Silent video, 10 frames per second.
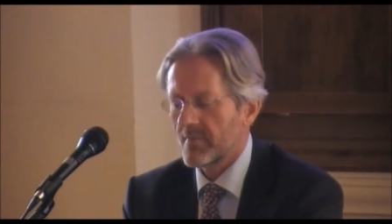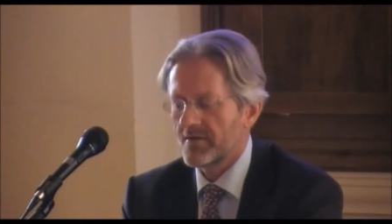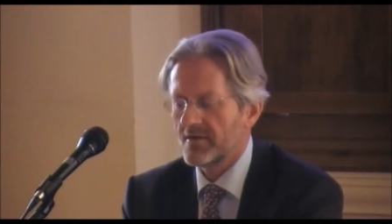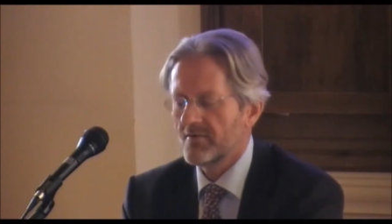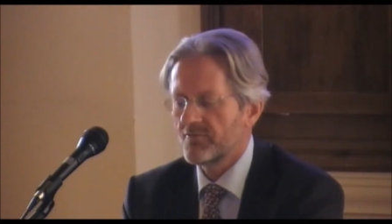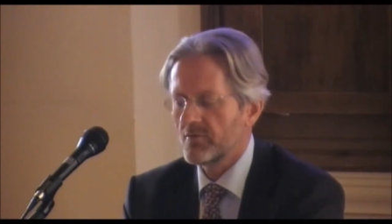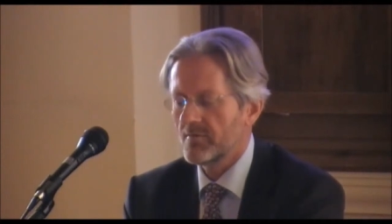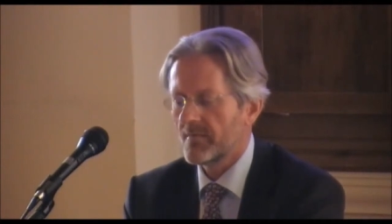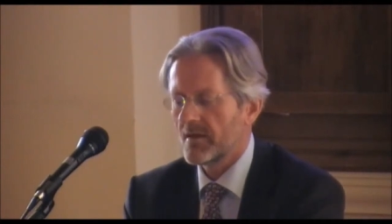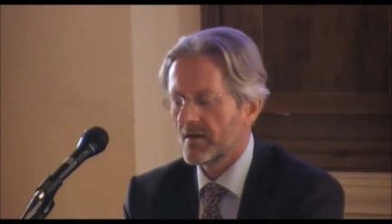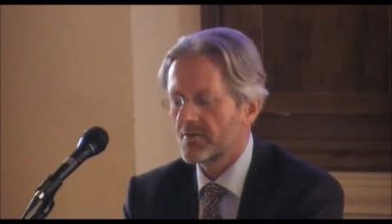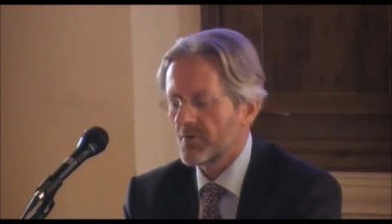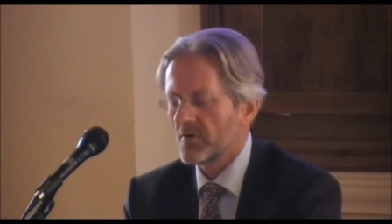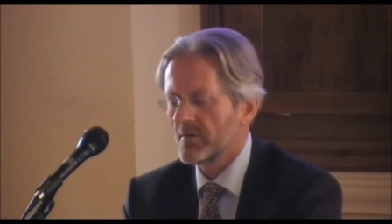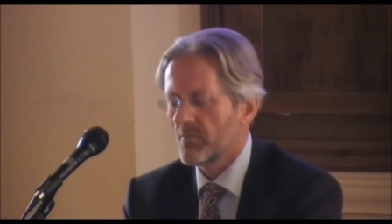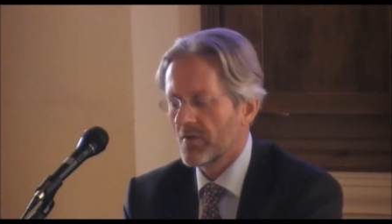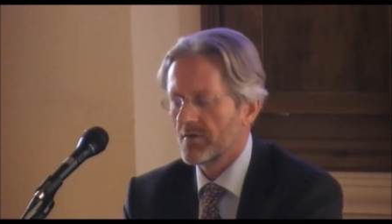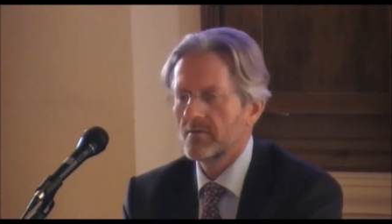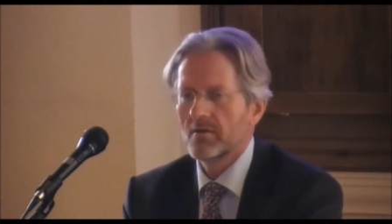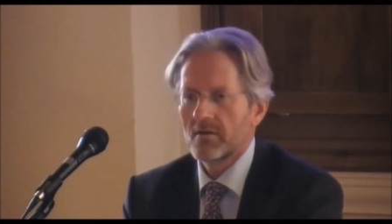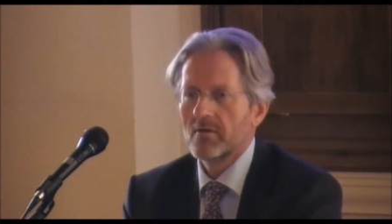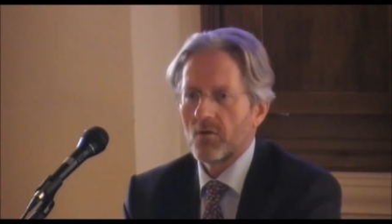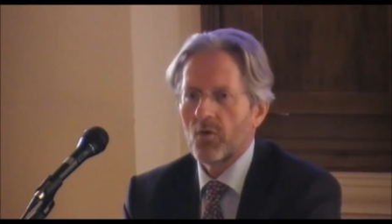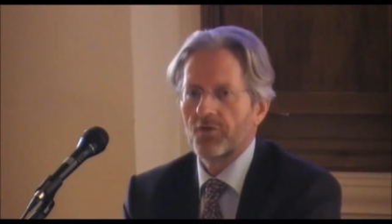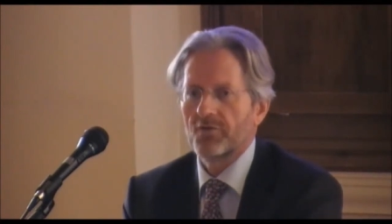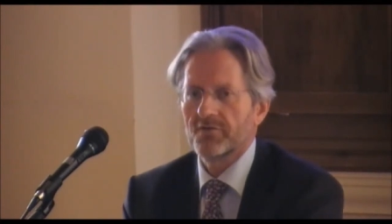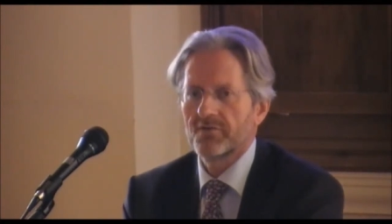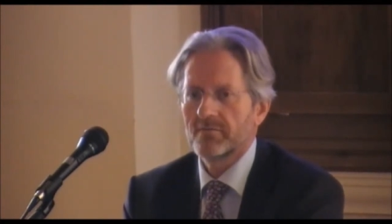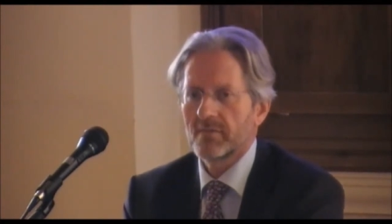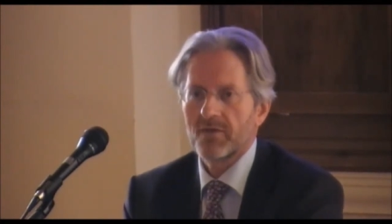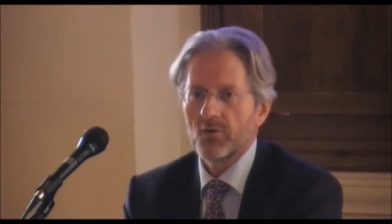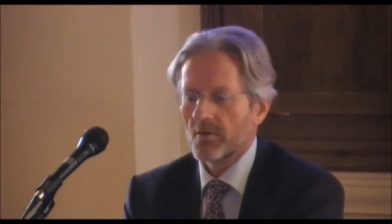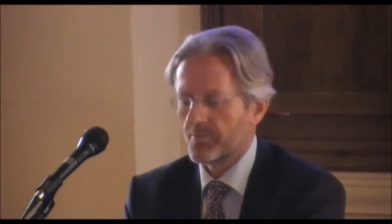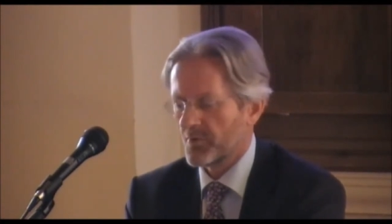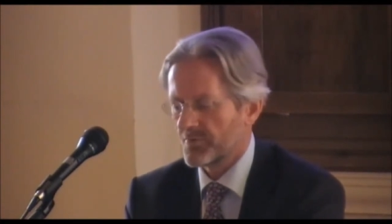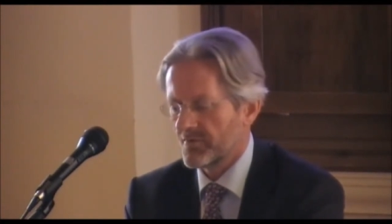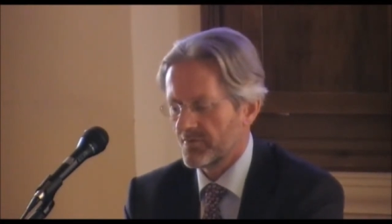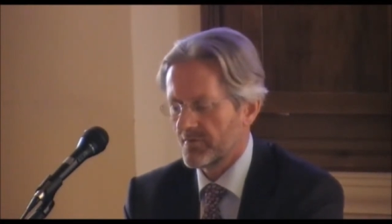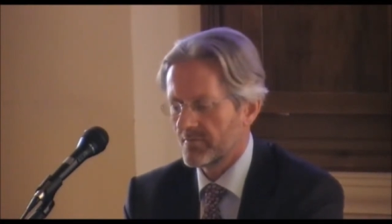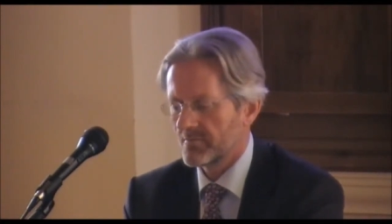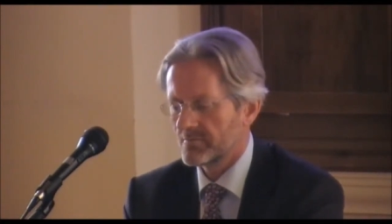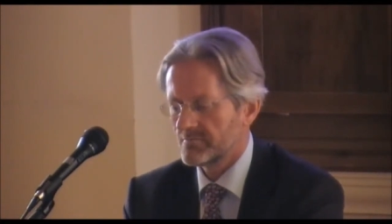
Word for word: medieval, and early modern authors, and other persons.